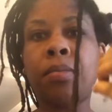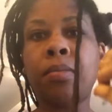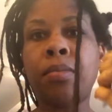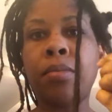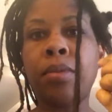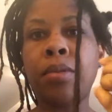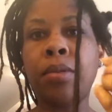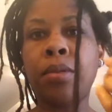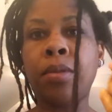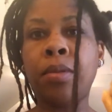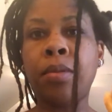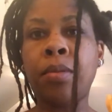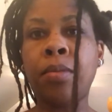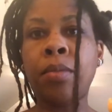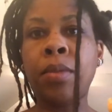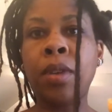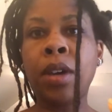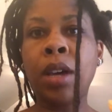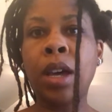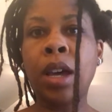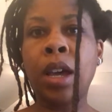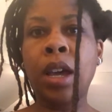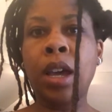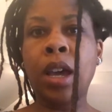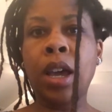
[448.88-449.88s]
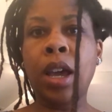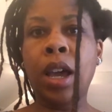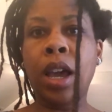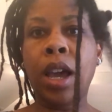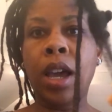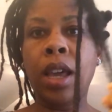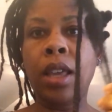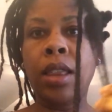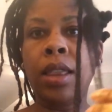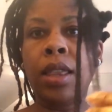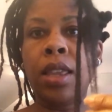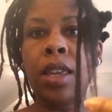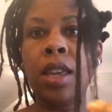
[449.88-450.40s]
boom.
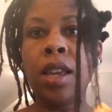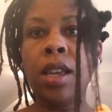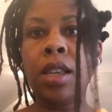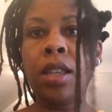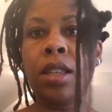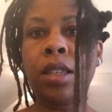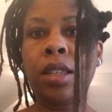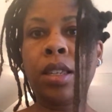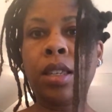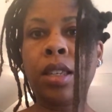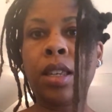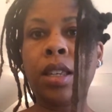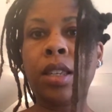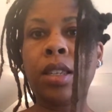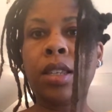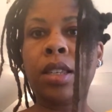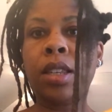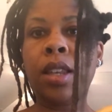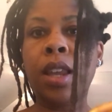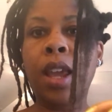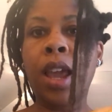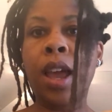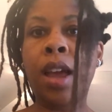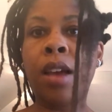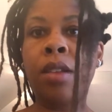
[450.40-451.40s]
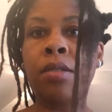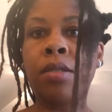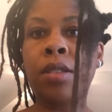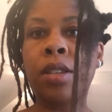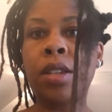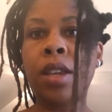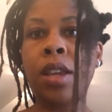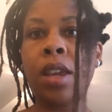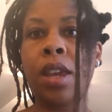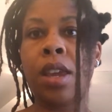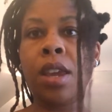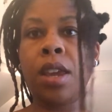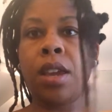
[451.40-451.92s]
And this is down
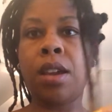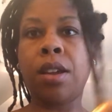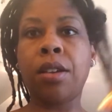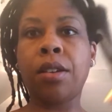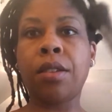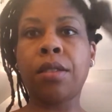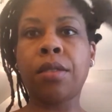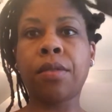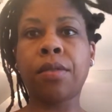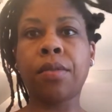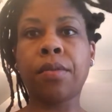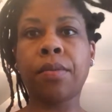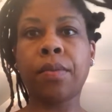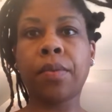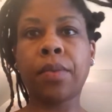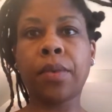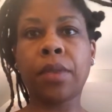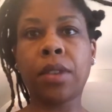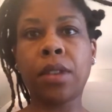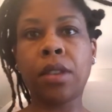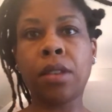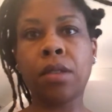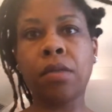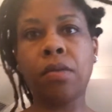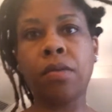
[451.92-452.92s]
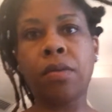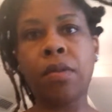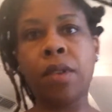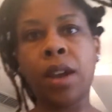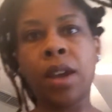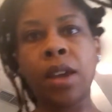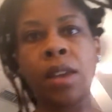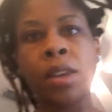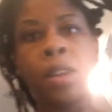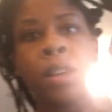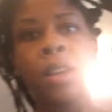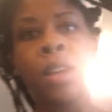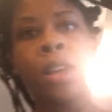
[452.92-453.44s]
to here,
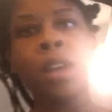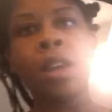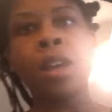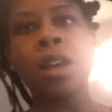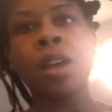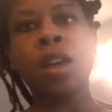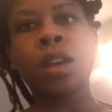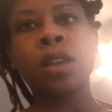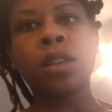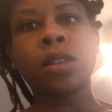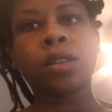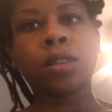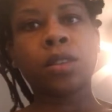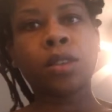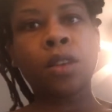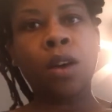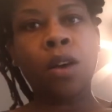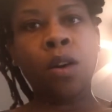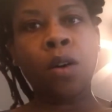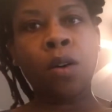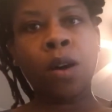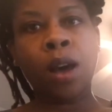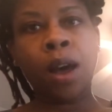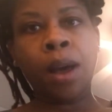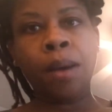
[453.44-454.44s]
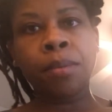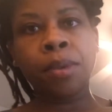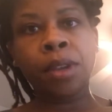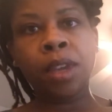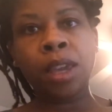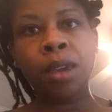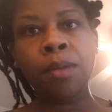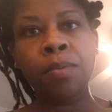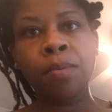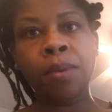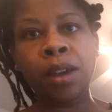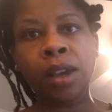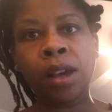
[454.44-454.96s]
right? So I'm
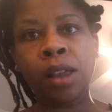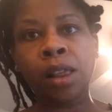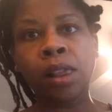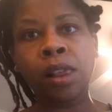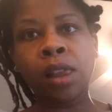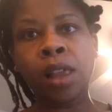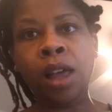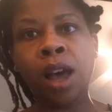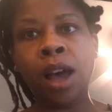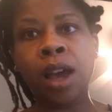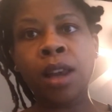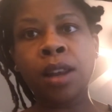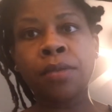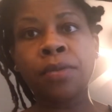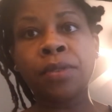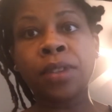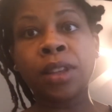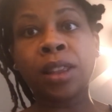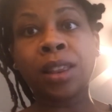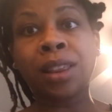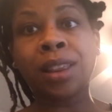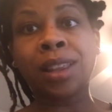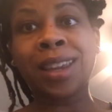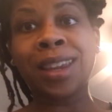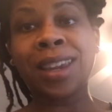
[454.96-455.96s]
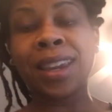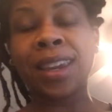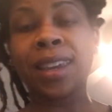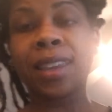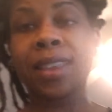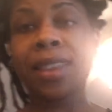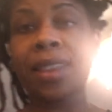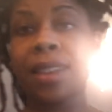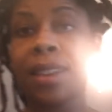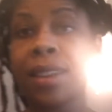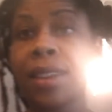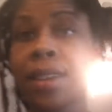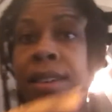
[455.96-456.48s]
keeping a lot of the
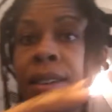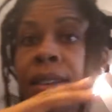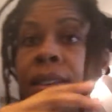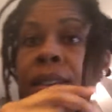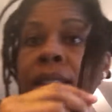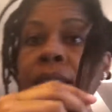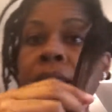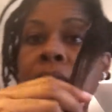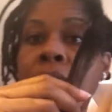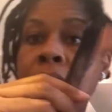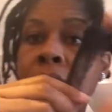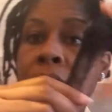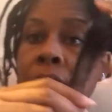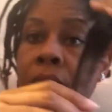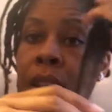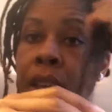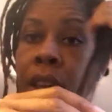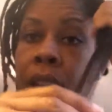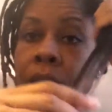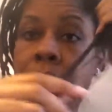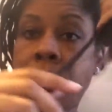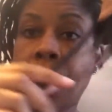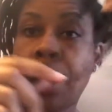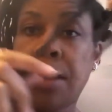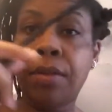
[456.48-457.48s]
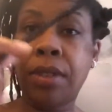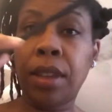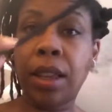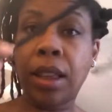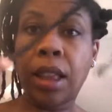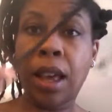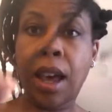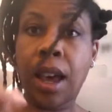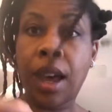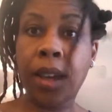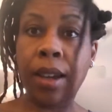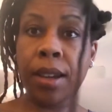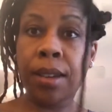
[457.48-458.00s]
length of the
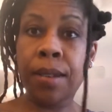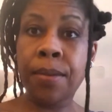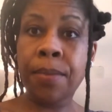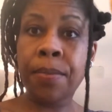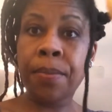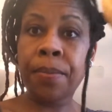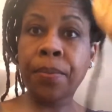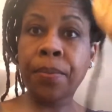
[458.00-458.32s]
lock,